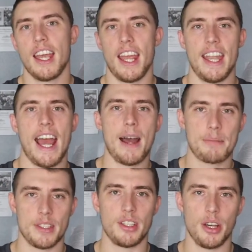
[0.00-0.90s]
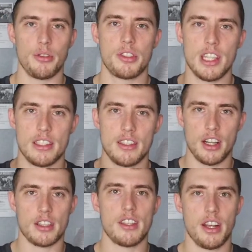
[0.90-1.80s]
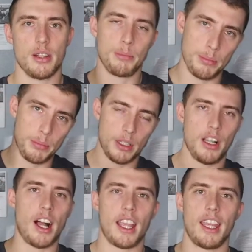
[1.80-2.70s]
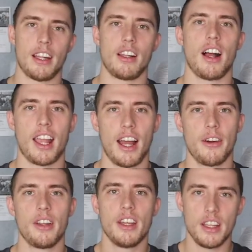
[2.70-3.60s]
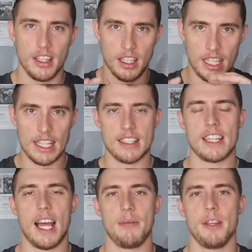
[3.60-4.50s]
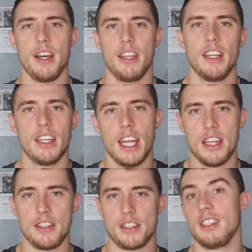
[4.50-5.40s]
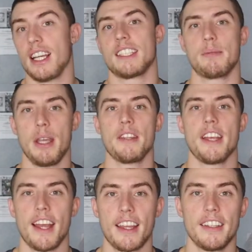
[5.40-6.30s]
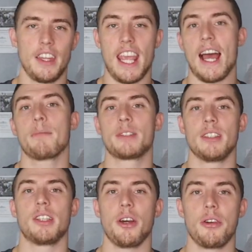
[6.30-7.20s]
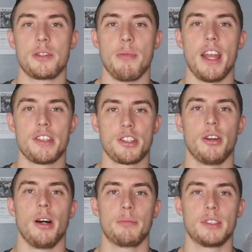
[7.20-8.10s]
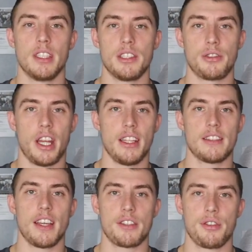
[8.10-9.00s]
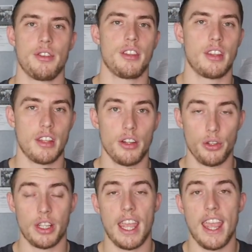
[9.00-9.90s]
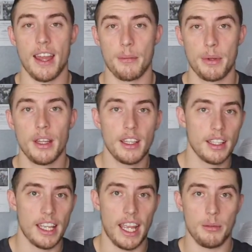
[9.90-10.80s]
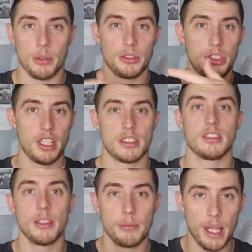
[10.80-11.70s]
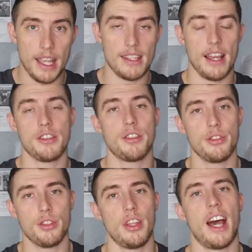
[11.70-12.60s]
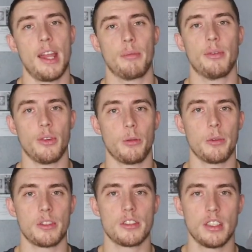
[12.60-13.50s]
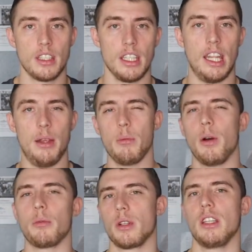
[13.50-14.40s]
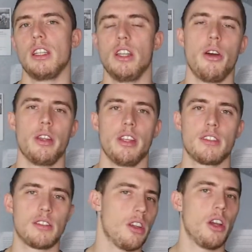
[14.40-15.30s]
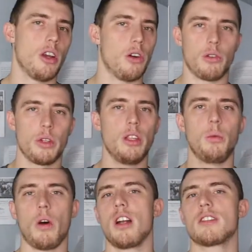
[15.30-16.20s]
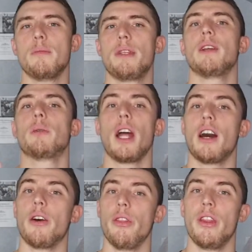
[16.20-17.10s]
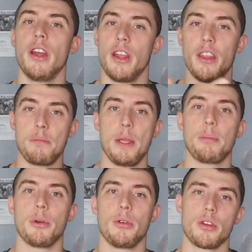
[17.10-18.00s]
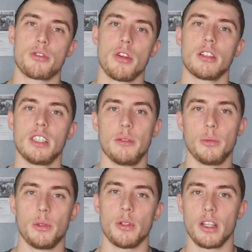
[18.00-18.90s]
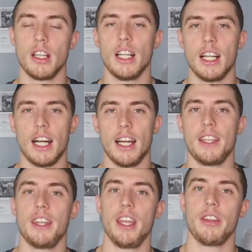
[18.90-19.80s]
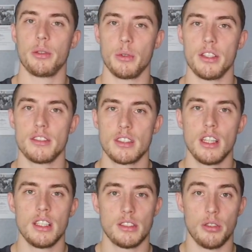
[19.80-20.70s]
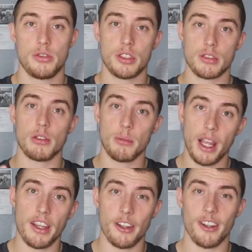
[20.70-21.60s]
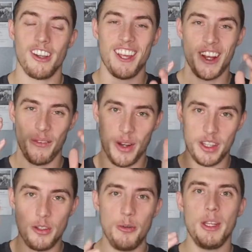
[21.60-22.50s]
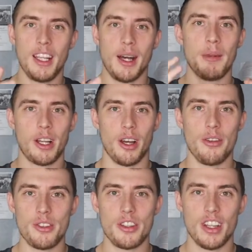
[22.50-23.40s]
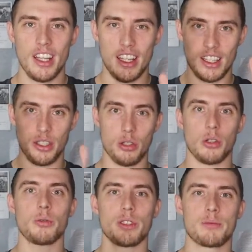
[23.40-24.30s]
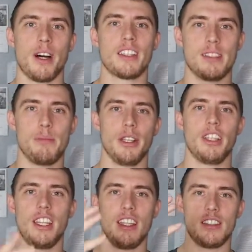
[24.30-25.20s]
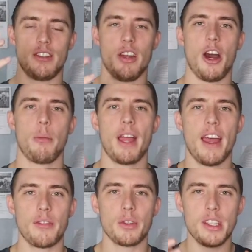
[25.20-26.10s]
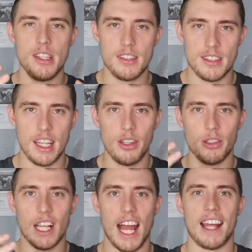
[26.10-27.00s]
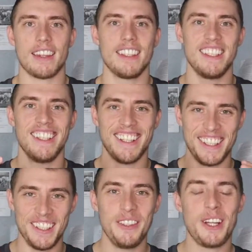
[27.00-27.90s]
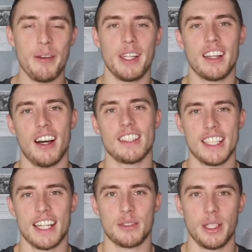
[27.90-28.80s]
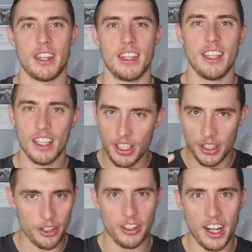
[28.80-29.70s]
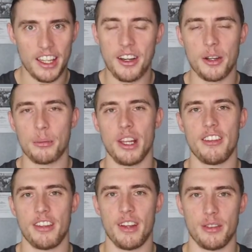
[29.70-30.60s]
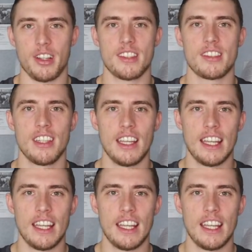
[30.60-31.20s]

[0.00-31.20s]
An absent coach is just there to clock in, clock out, get his time done, and just collect his paycheck. The absent coach might show up to the training session or the camp and will just pay attention to the high performers. He won't really notice or really want to be around the people who are struggling more than the other ones. So just a reminder, when you become a coach, your responsibility is to help every single athlete you come in contact with. You're not here to play favorites.